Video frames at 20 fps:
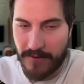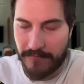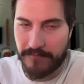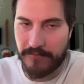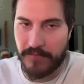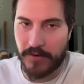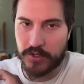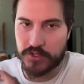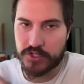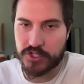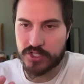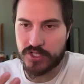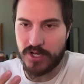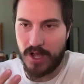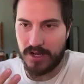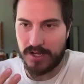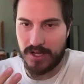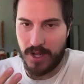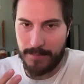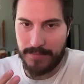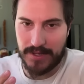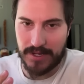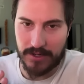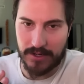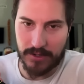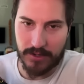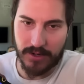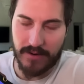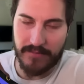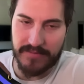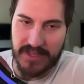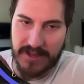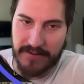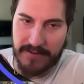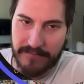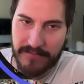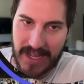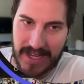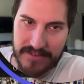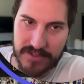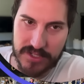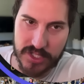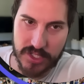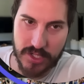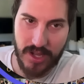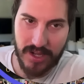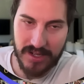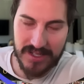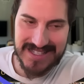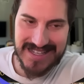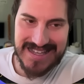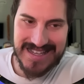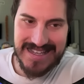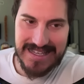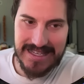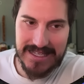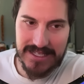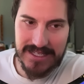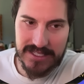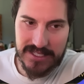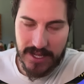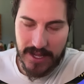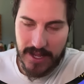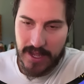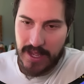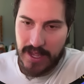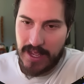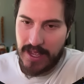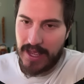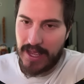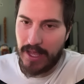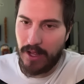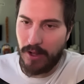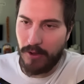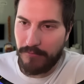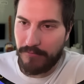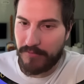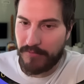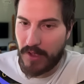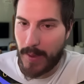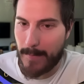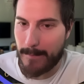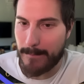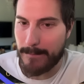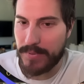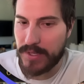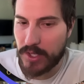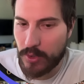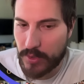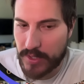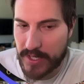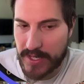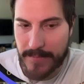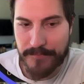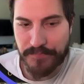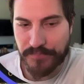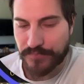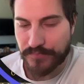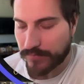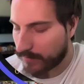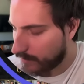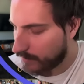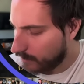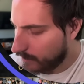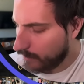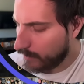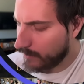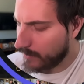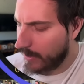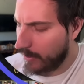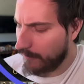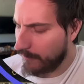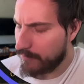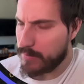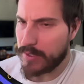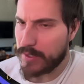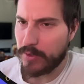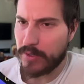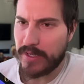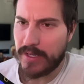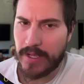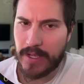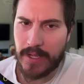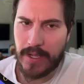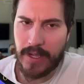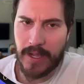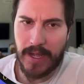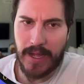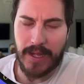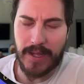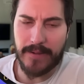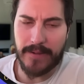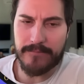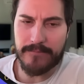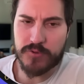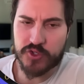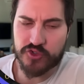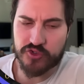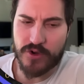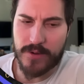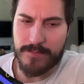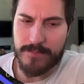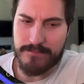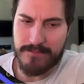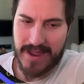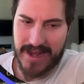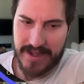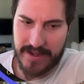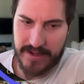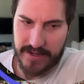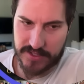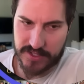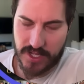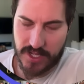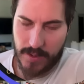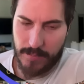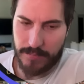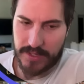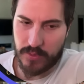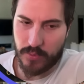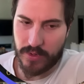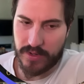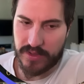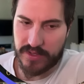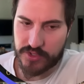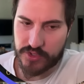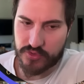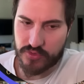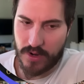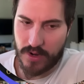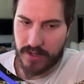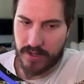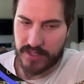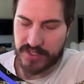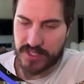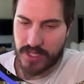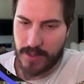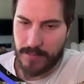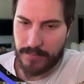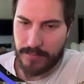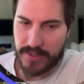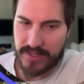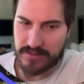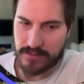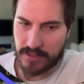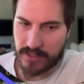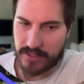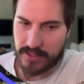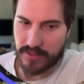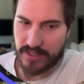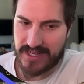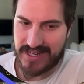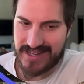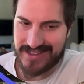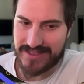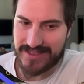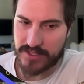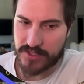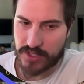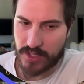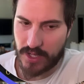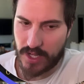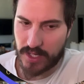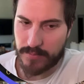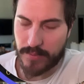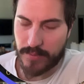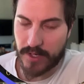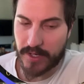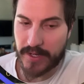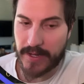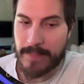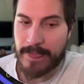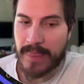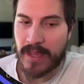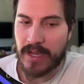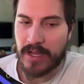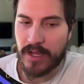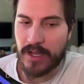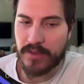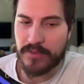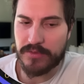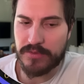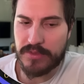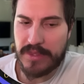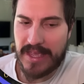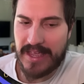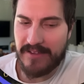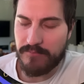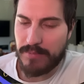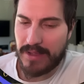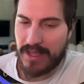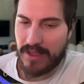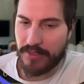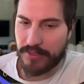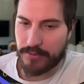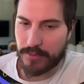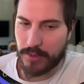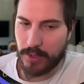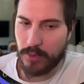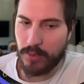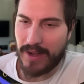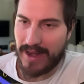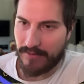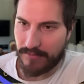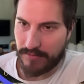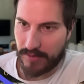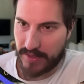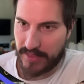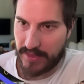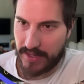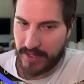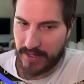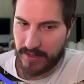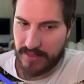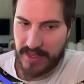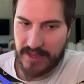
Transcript: First stock up here of the 5 stocks is Elf Beauty. Elf Beauty, tremendous company, one of the strongest companies literally in the stock market. They've been through everything.